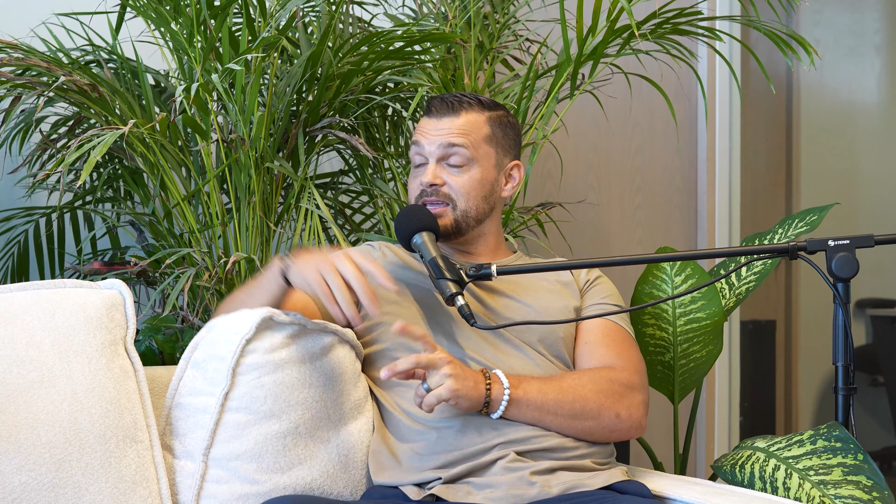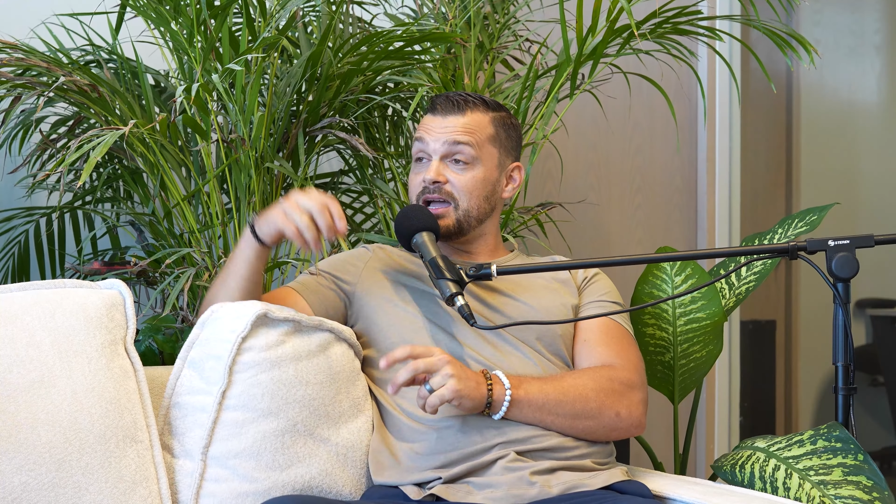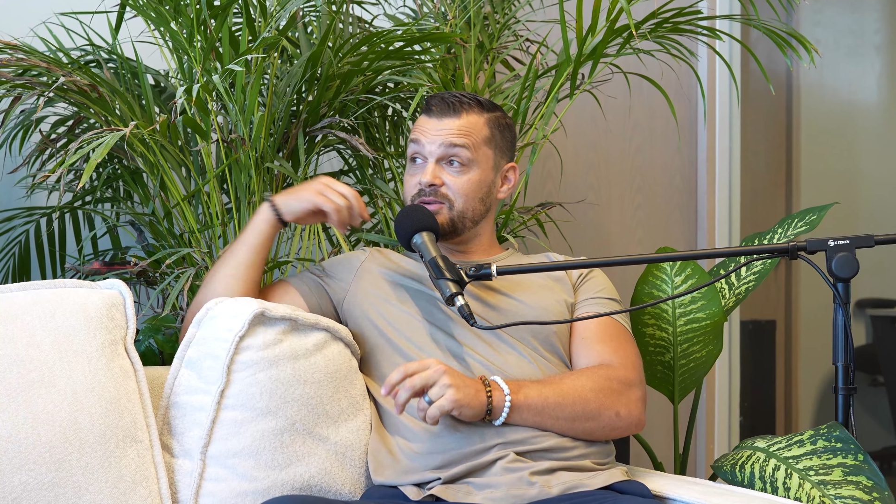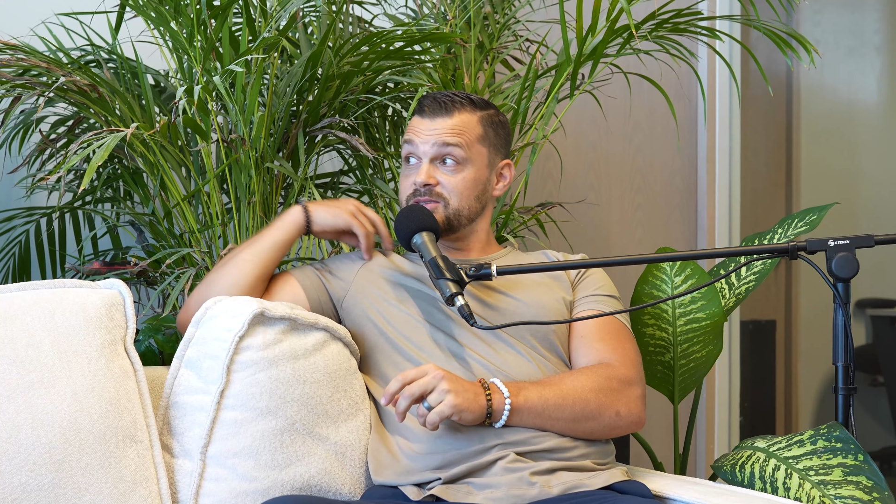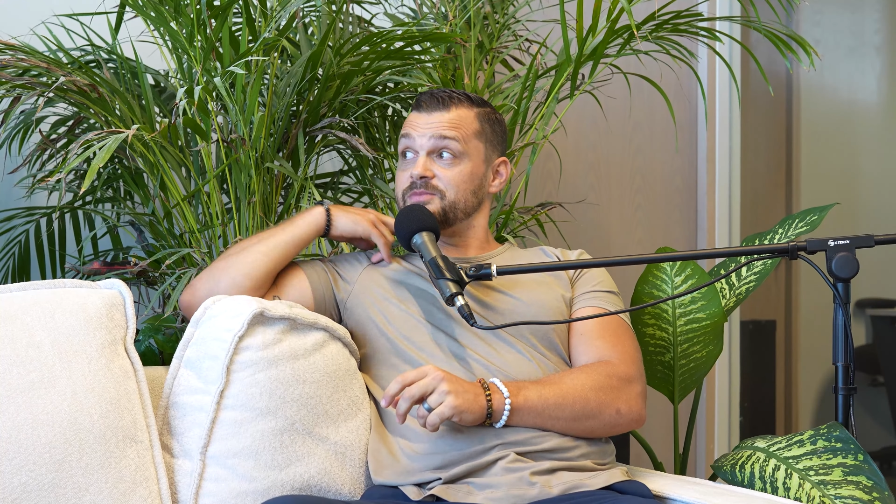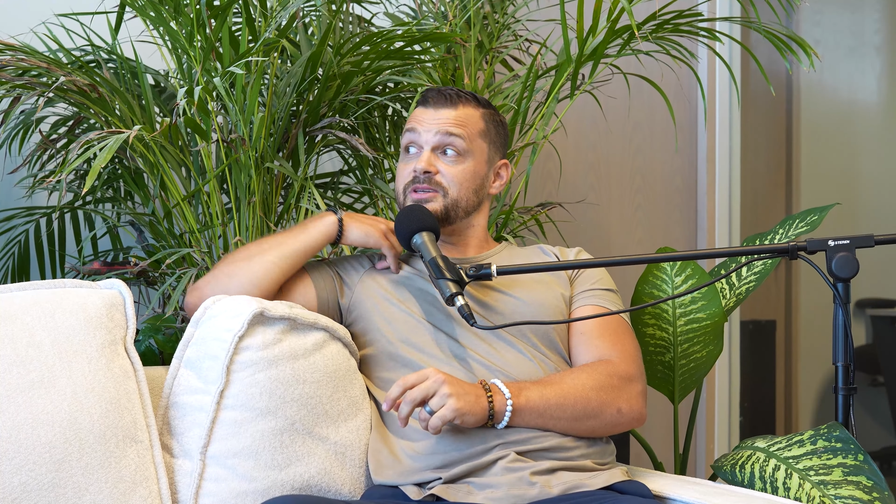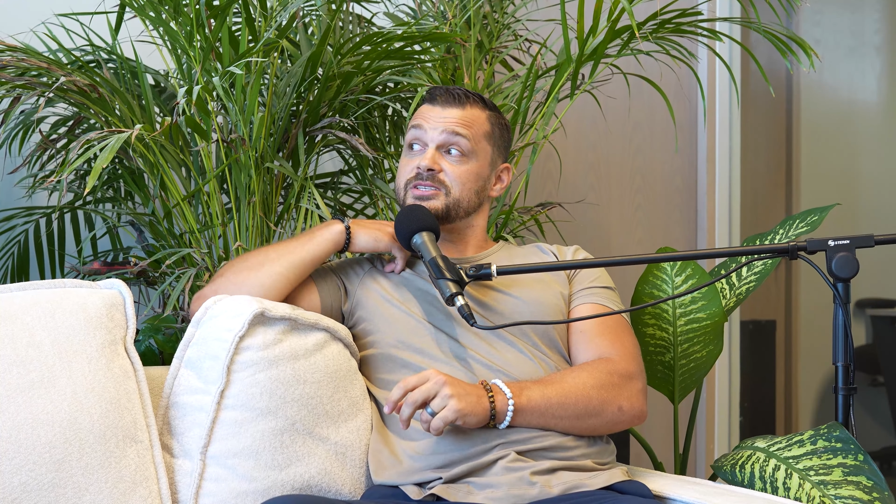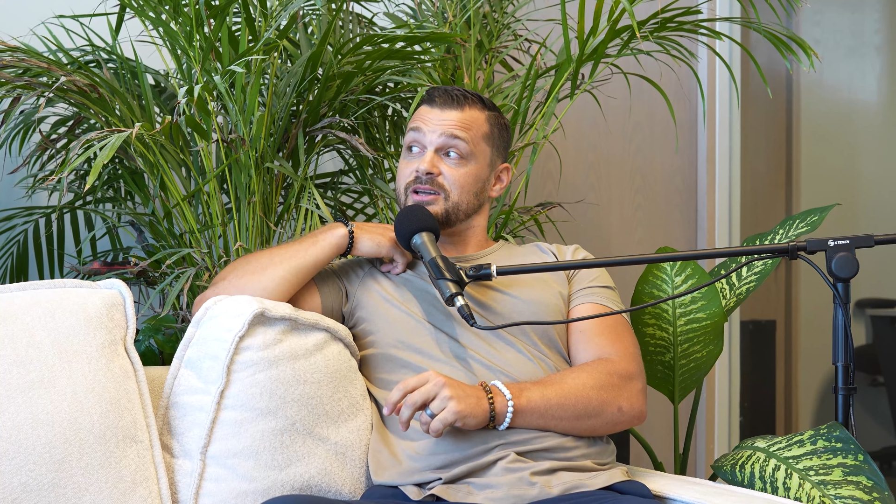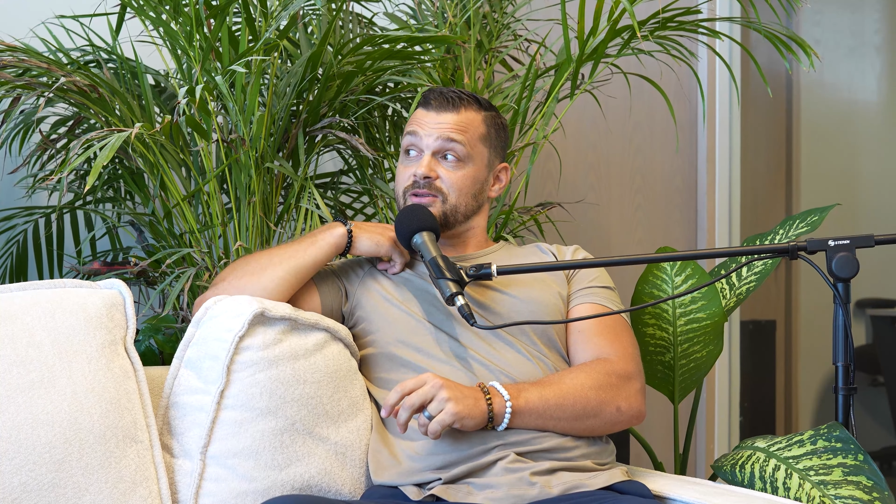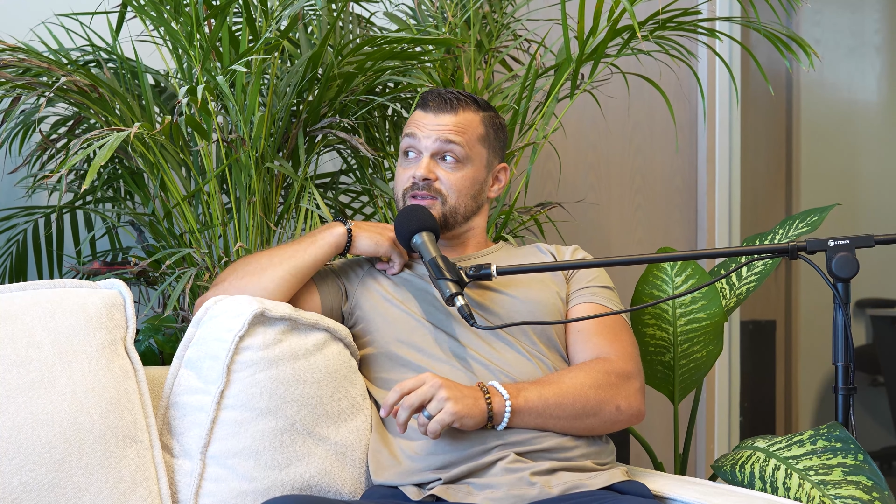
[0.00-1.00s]
Yeah, it was a
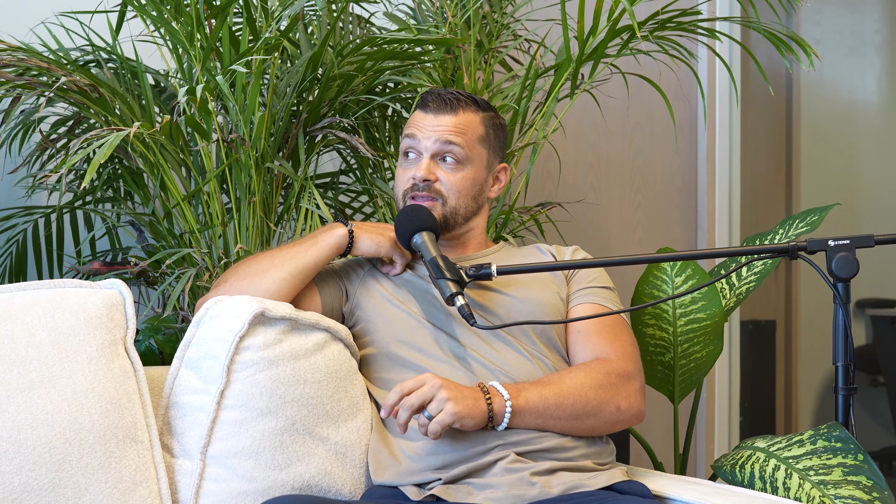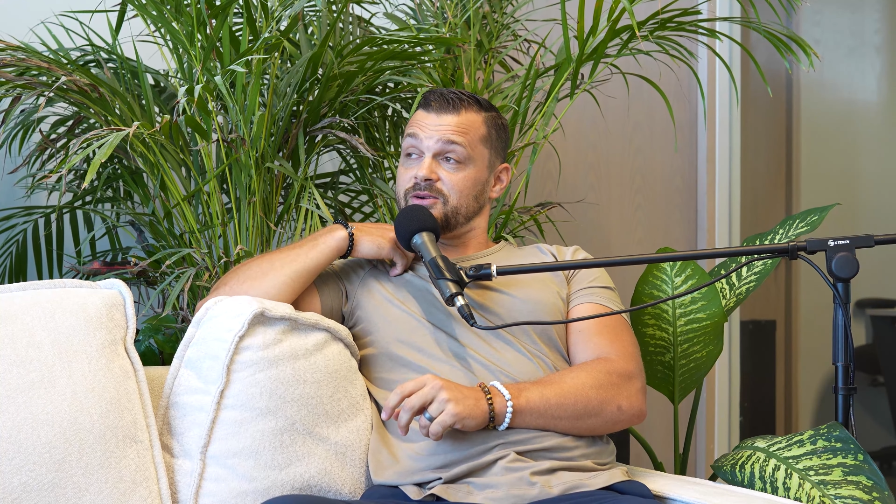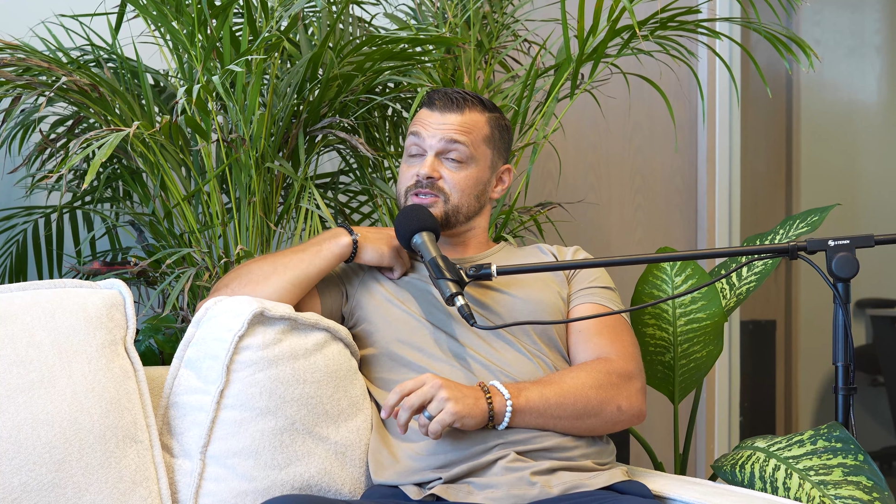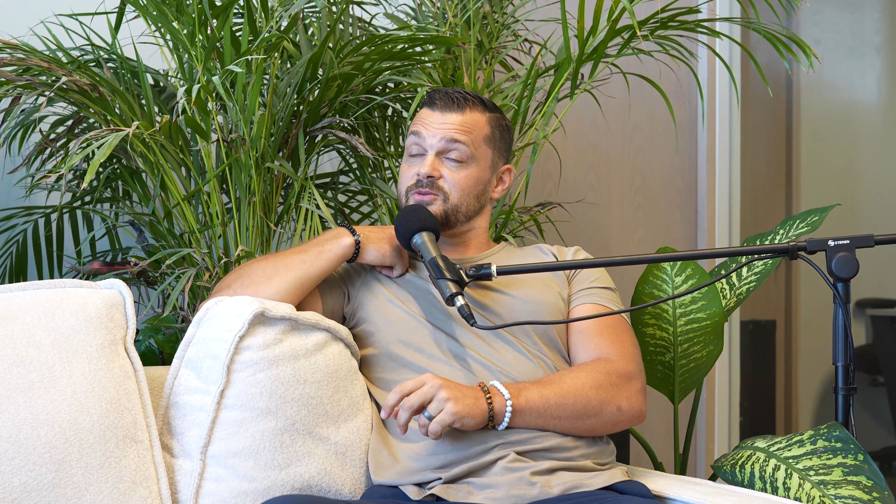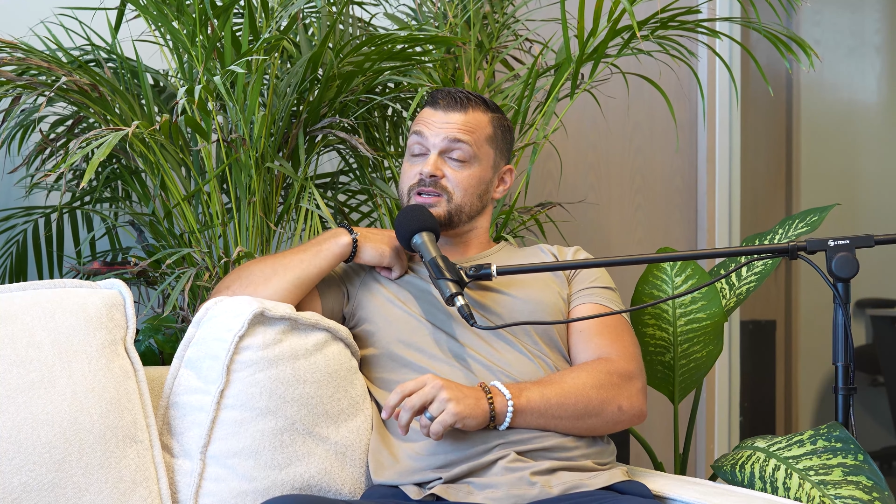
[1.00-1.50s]
beach town. That was it